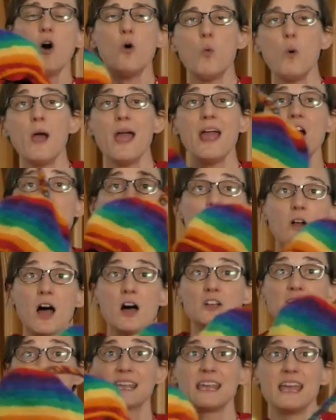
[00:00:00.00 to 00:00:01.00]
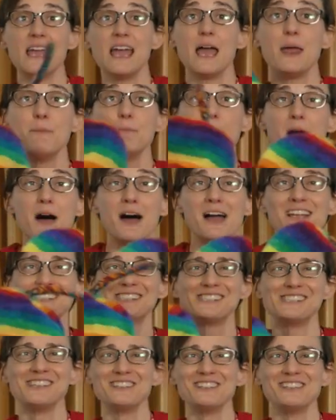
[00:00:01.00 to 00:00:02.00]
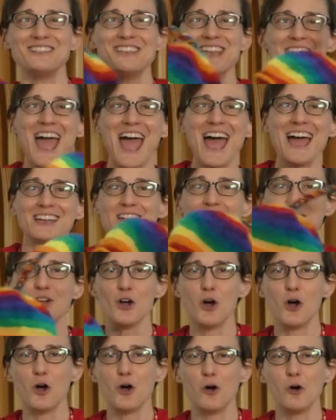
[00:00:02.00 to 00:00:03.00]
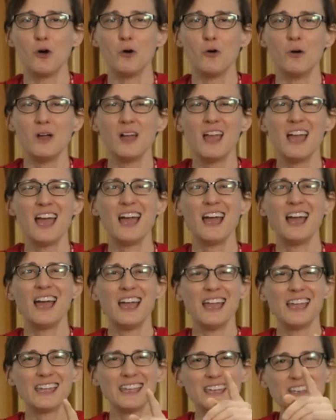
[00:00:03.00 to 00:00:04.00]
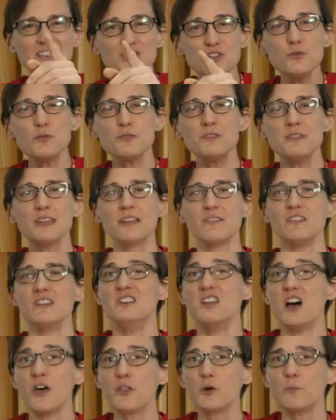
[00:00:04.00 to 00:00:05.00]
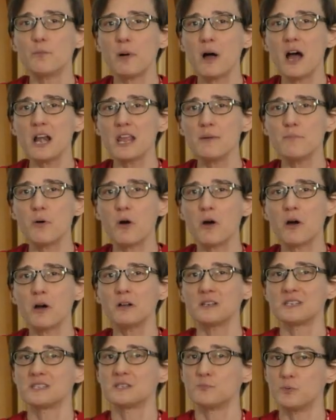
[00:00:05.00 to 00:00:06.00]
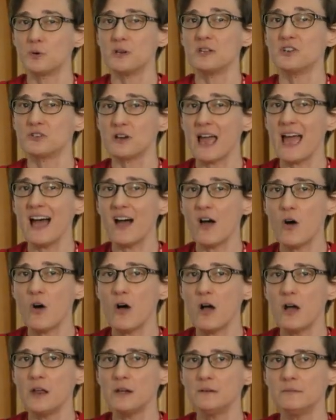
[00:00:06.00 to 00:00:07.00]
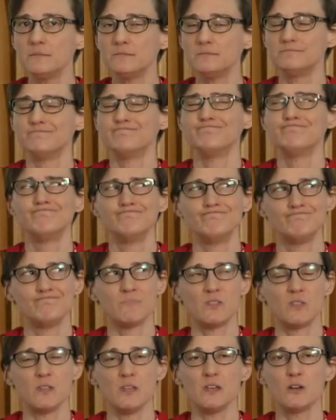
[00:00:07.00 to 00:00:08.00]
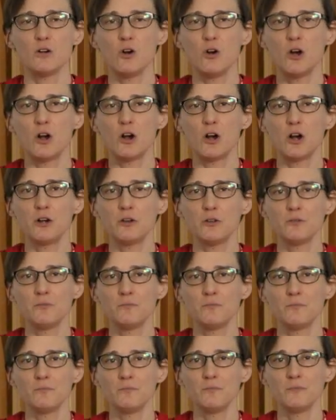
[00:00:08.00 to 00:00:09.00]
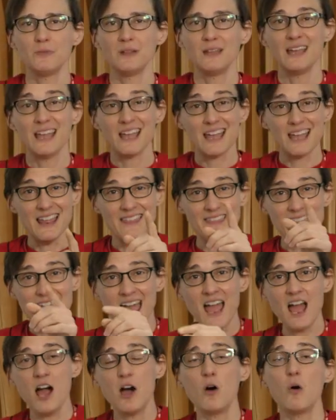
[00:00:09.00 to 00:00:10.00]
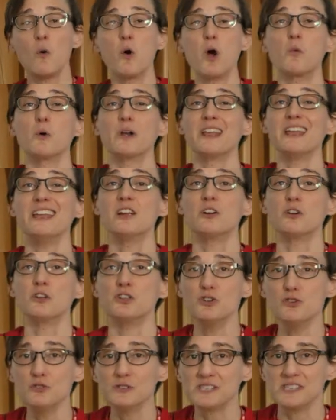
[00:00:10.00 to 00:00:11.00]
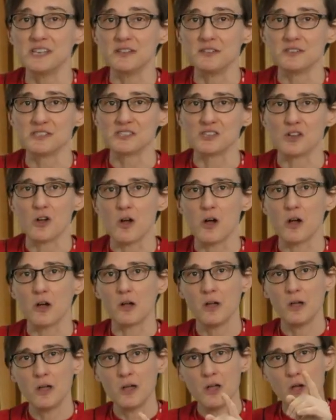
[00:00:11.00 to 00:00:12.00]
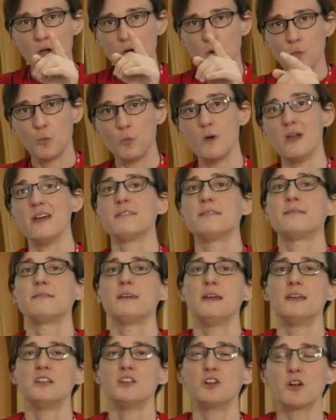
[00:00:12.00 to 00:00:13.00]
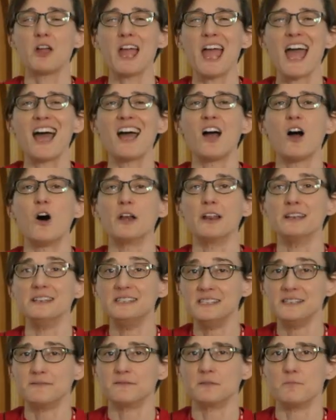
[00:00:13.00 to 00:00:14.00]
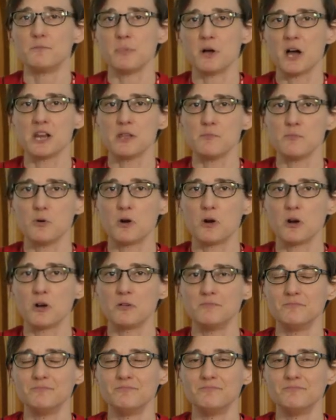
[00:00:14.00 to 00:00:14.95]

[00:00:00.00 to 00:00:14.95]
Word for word: Where else can my silly hat go? Can you think of another body part to put your hat on? Think hard. And now I want to hear you sing the song with your hat on a different body part.